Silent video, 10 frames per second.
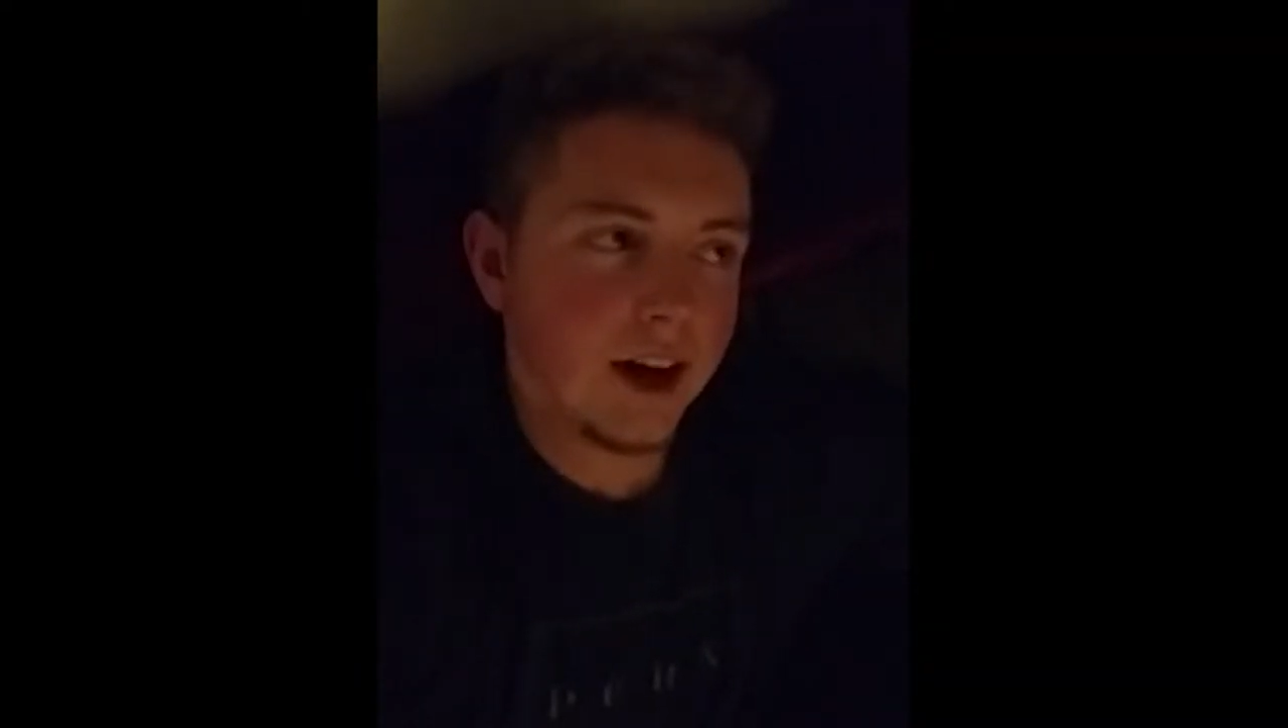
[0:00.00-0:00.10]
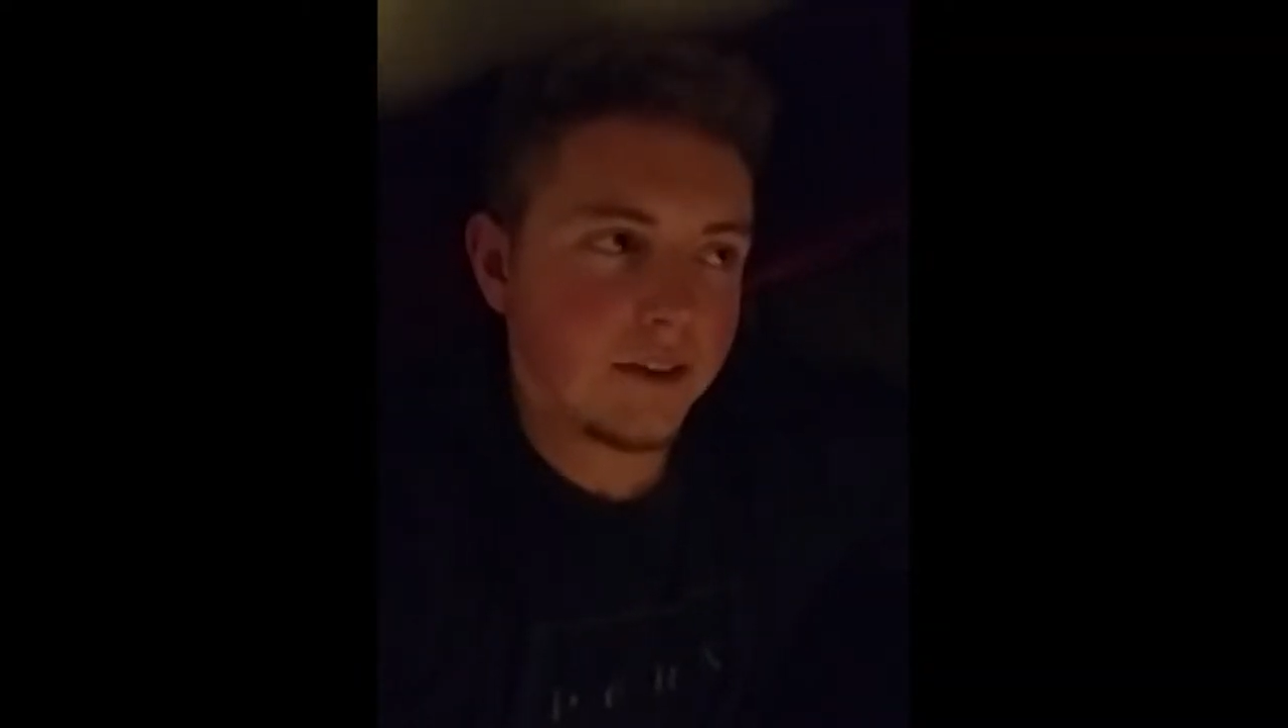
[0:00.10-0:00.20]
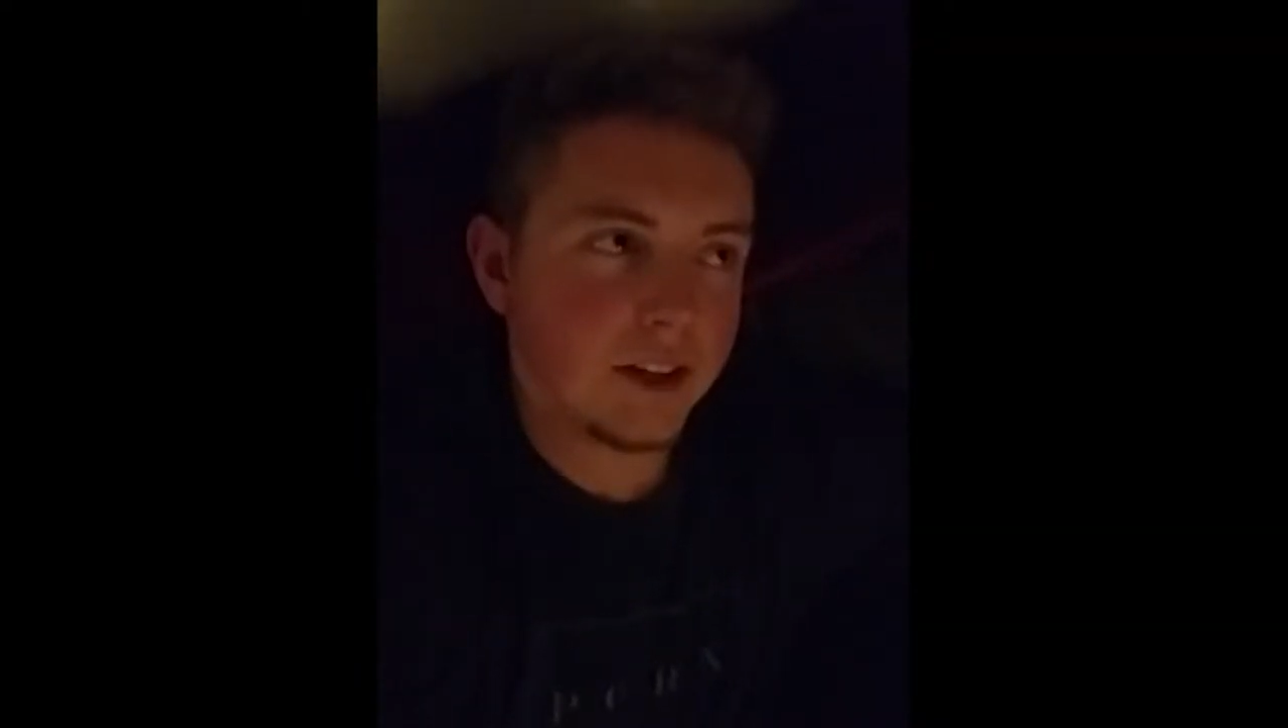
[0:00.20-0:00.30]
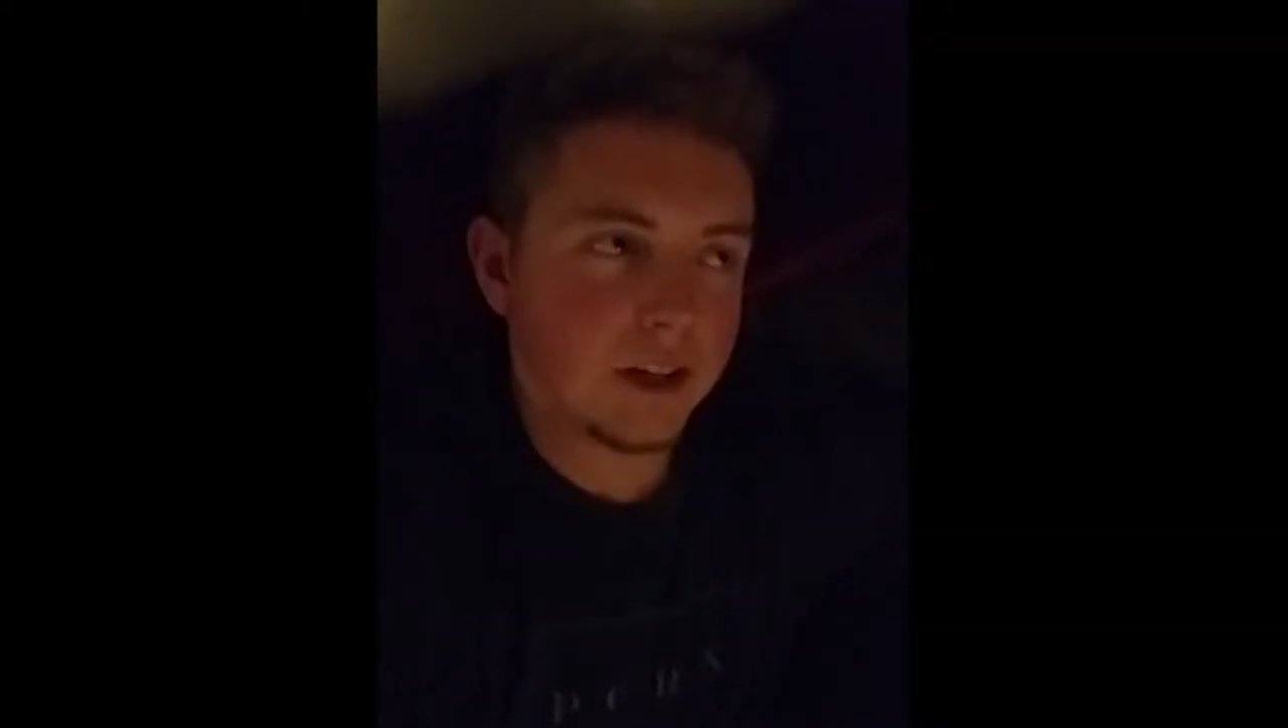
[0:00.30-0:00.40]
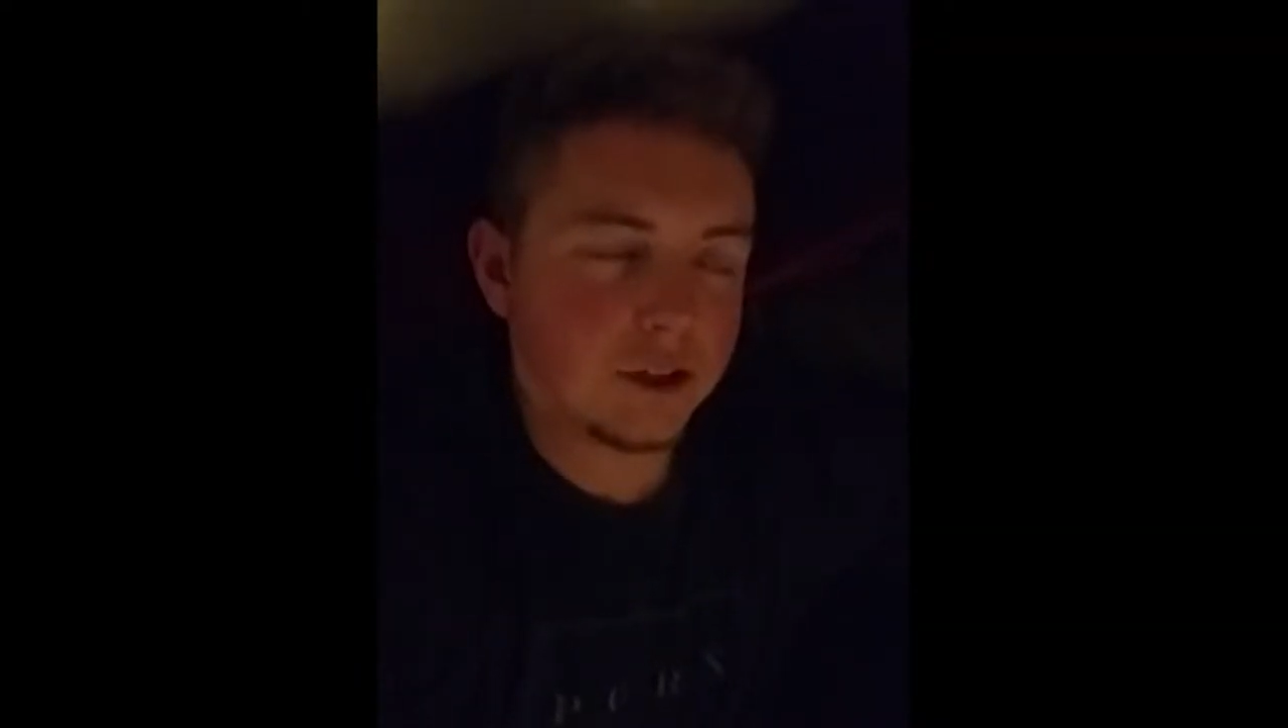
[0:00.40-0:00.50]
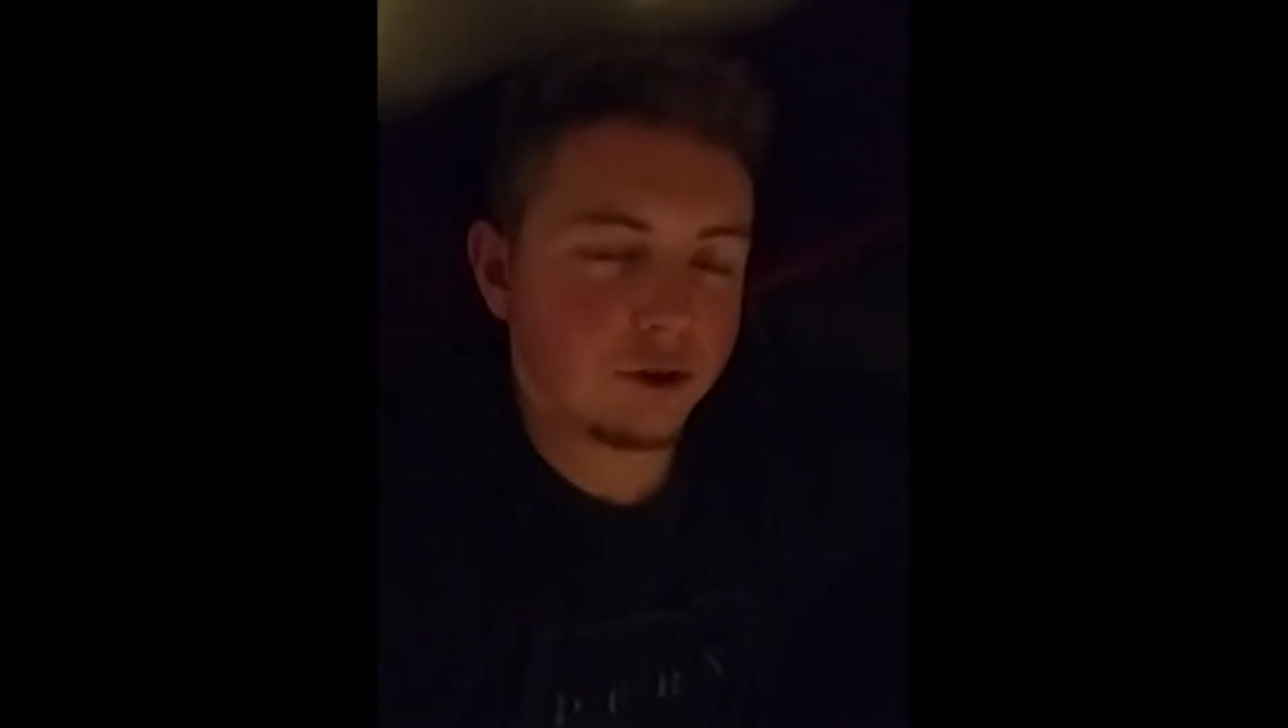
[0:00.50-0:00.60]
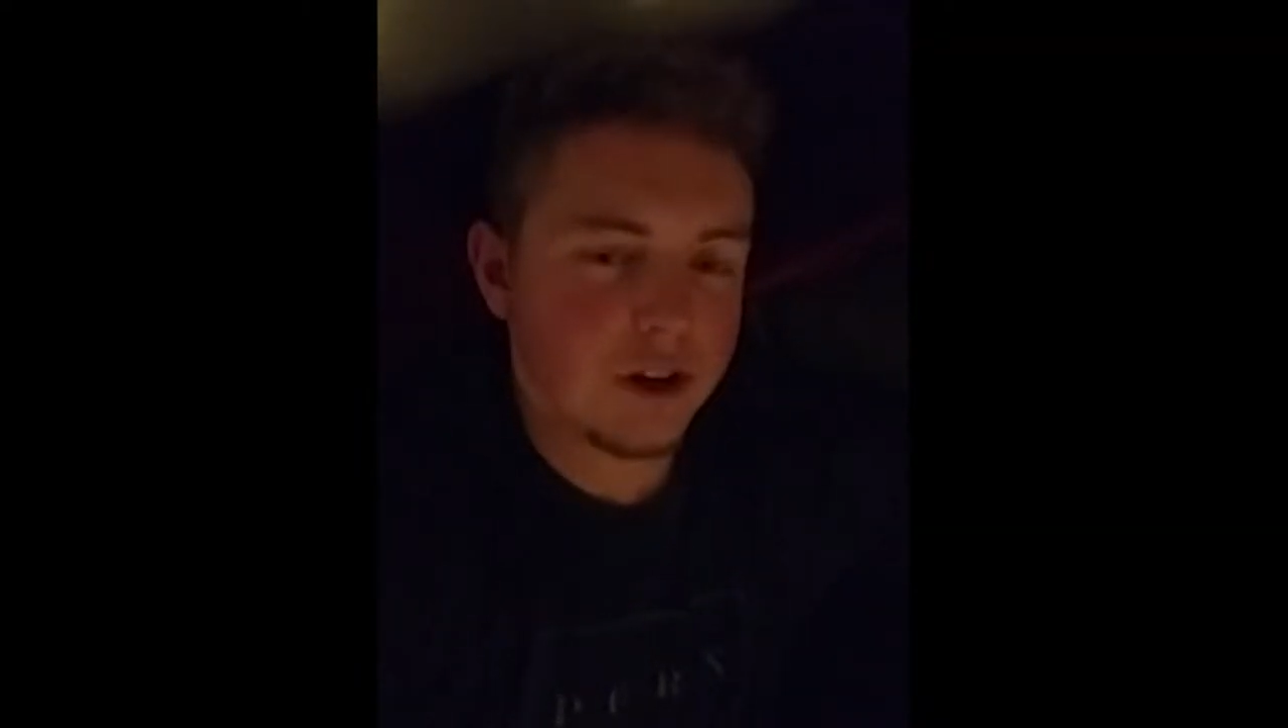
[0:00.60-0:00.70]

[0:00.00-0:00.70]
after that,